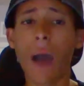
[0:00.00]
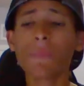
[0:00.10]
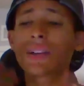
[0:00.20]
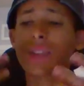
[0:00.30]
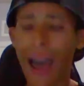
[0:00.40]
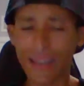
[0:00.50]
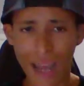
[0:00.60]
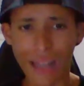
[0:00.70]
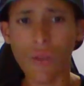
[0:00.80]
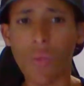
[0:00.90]
glad
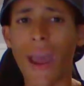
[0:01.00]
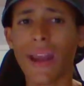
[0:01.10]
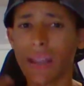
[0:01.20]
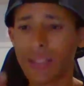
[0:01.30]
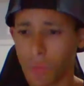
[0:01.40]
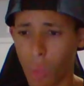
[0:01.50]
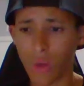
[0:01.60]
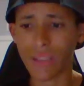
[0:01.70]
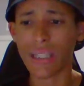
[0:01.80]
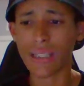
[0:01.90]
that he went into
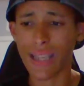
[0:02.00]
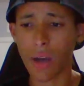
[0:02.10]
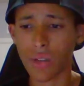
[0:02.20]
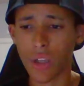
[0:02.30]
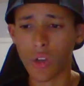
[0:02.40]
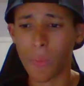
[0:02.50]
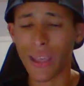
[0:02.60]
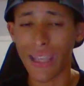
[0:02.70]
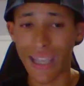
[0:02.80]
more detail a little bit